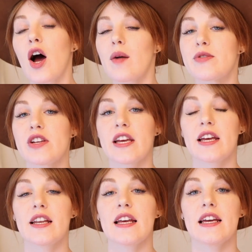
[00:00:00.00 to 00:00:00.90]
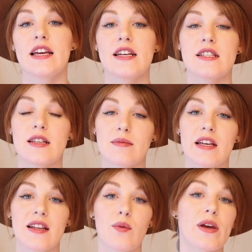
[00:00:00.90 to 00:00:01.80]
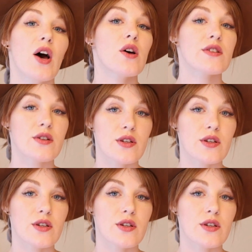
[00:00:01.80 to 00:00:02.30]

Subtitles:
option is something that we also